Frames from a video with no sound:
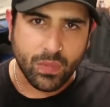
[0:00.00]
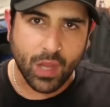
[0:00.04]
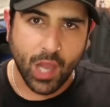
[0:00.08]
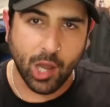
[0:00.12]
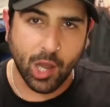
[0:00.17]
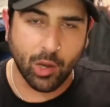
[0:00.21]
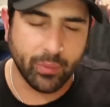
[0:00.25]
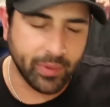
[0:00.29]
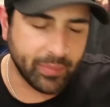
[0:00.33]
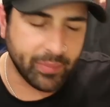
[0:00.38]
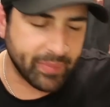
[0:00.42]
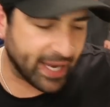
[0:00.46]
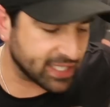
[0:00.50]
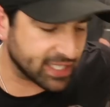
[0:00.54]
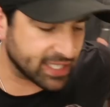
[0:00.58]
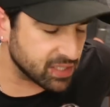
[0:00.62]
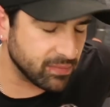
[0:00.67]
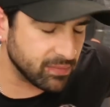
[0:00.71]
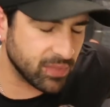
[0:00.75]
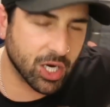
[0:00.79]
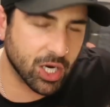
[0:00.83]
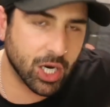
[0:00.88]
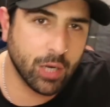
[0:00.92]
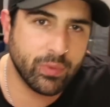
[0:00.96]
I will be back
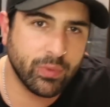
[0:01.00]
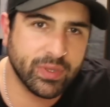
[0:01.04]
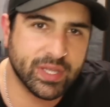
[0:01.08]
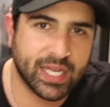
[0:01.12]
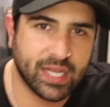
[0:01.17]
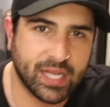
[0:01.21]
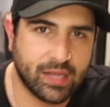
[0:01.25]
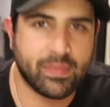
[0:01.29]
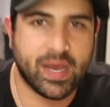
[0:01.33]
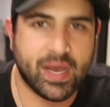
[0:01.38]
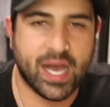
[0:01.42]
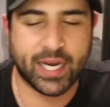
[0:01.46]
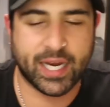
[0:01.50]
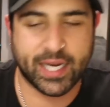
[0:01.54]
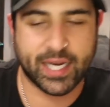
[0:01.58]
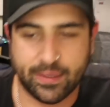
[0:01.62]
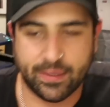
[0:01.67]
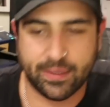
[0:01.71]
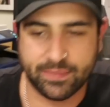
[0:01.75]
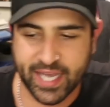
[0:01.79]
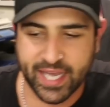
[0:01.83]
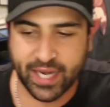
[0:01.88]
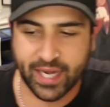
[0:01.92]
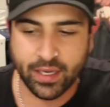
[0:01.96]
tomorrow with another market
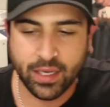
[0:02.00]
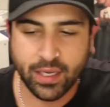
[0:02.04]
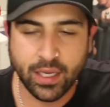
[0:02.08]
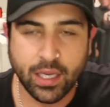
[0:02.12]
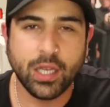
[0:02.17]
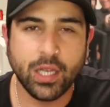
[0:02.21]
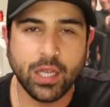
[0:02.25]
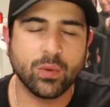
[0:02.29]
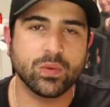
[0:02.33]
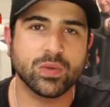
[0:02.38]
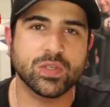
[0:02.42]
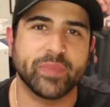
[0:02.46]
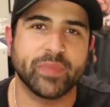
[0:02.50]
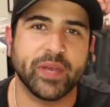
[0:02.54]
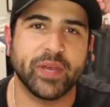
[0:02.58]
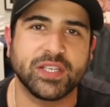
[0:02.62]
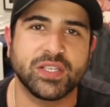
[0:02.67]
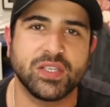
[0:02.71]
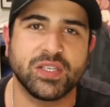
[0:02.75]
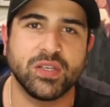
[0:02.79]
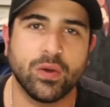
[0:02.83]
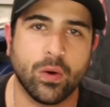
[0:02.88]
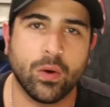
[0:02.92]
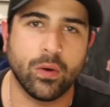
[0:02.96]
update. We'll speak
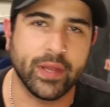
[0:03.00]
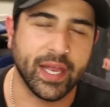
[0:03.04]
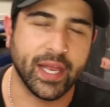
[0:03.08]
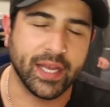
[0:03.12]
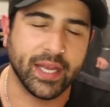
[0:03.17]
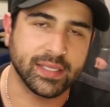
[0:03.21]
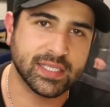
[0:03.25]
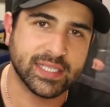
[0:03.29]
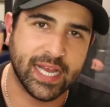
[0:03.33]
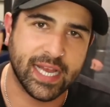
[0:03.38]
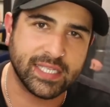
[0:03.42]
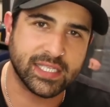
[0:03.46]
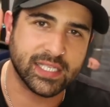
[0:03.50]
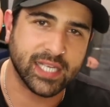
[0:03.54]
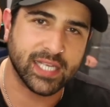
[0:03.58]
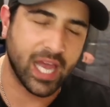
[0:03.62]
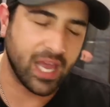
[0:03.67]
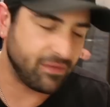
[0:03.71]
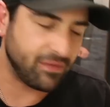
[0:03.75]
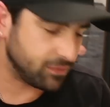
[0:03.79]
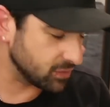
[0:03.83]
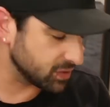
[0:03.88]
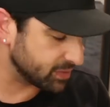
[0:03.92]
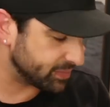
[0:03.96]
to you all then. Stay
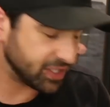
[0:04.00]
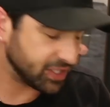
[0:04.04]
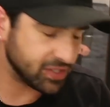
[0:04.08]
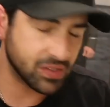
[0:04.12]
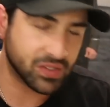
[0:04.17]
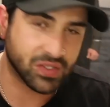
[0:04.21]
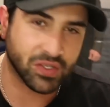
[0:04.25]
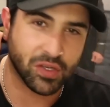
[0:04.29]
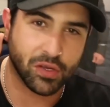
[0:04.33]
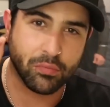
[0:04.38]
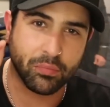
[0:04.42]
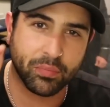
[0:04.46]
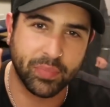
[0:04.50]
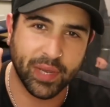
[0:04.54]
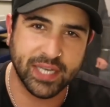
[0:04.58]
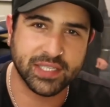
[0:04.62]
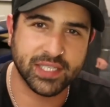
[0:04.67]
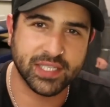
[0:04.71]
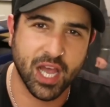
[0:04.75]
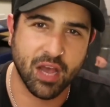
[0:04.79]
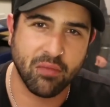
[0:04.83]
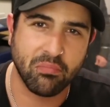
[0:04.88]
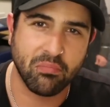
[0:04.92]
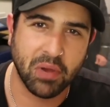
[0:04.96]
safe. We'll speak to you soon.
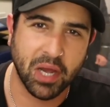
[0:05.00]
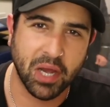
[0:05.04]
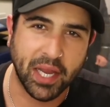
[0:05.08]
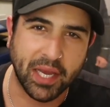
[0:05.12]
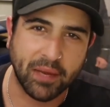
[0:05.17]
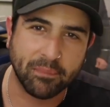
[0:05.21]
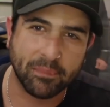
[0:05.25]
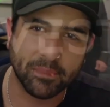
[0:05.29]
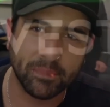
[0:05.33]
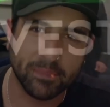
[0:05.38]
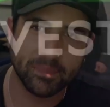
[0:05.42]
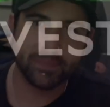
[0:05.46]
Peace out. Bye.